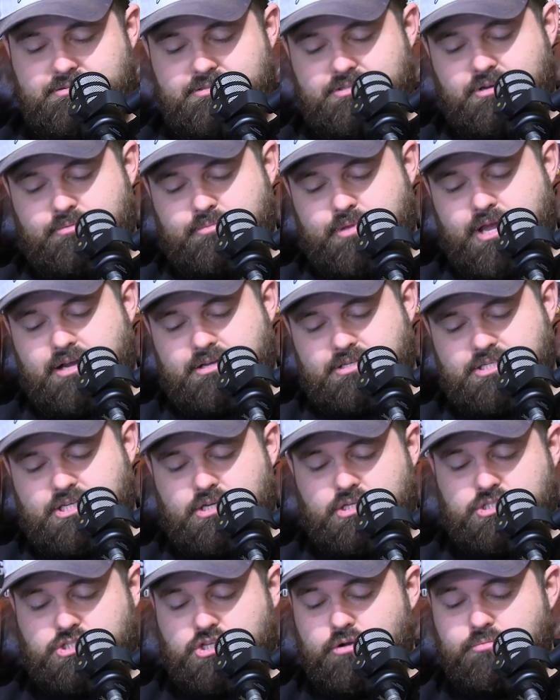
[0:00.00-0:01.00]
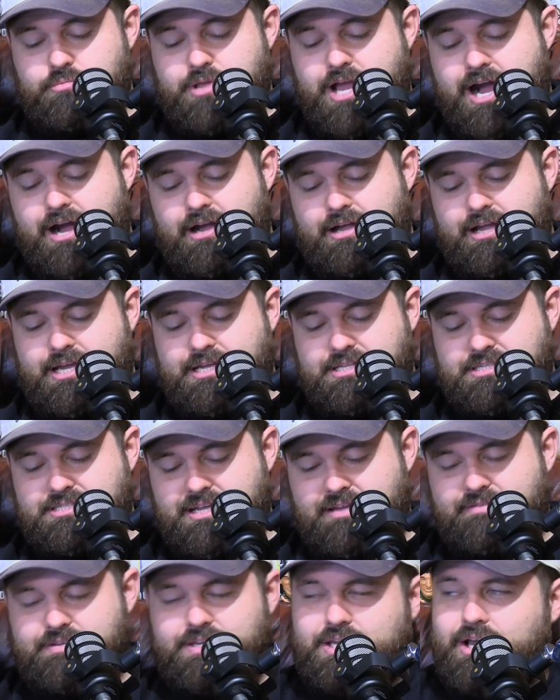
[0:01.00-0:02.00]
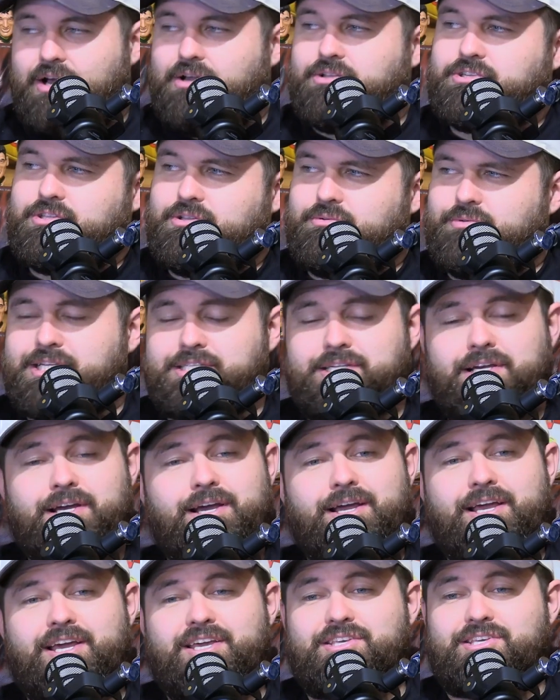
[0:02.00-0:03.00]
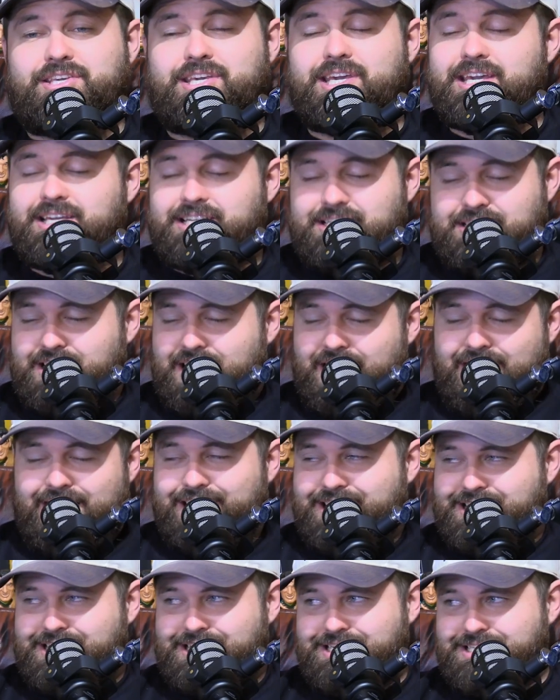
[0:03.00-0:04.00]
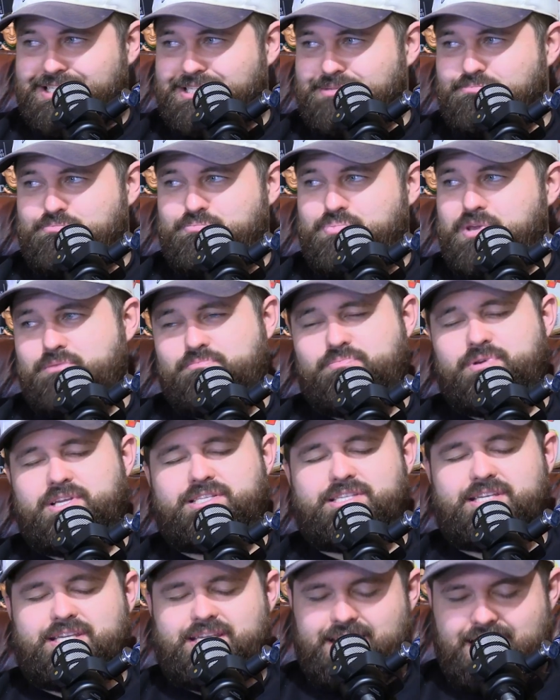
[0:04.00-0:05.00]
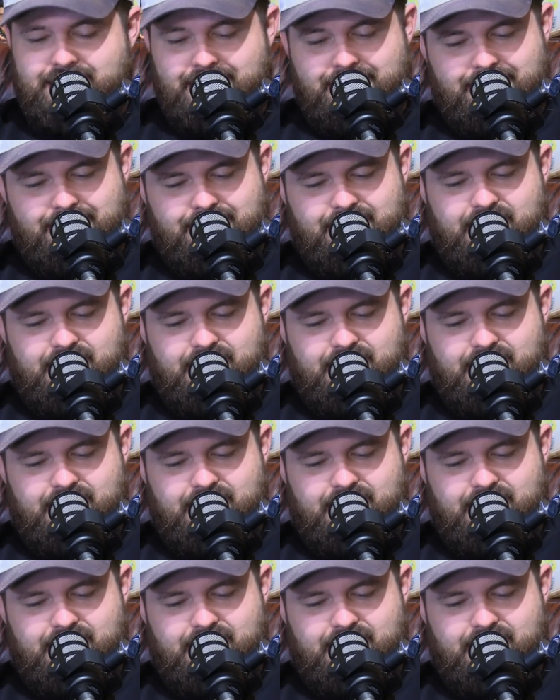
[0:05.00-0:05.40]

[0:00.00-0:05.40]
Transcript: Dom Young. So you got Dom Young and Xavier Coates on the wings. Kick targets, big bits of gear.